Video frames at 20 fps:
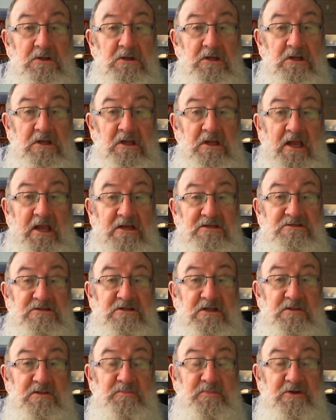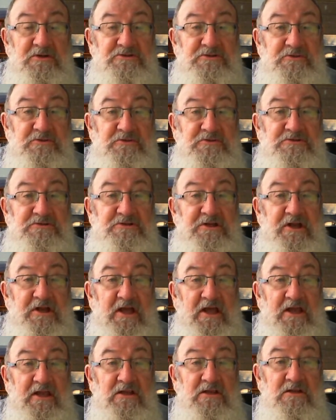In the Acts of the Apostles
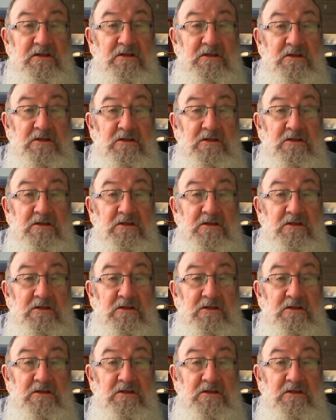today,